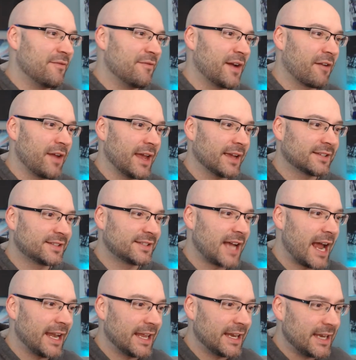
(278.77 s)
Very
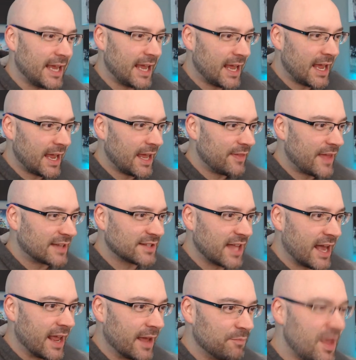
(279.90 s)
excited. And that's
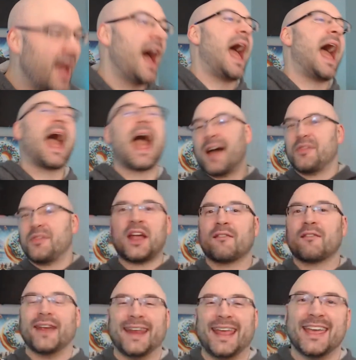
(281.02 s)
not it.
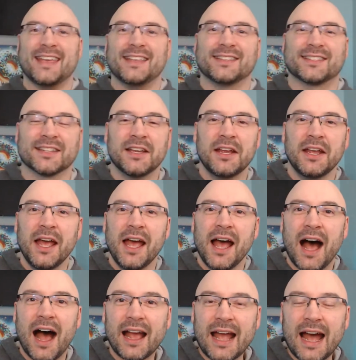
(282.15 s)
There it is.
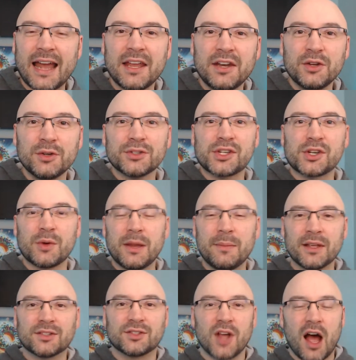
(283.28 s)
I got a new
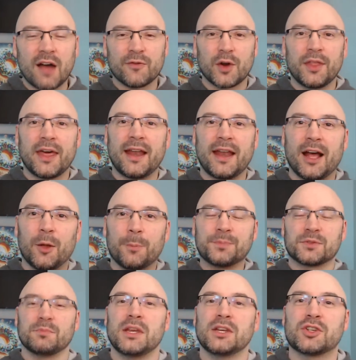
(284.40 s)
streaming software that
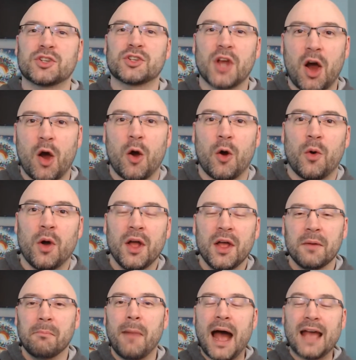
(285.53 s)
helps me show
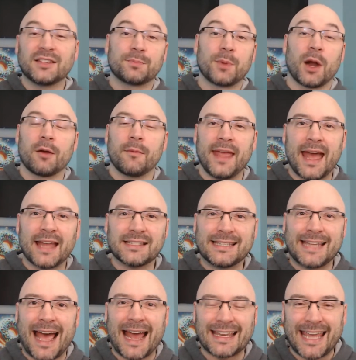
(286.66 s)

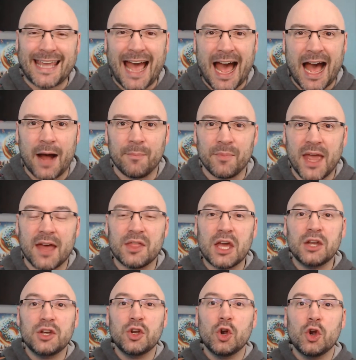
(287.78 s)
myspartyedge.com and
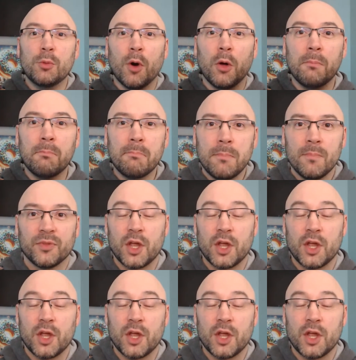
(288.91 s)
the Nooble.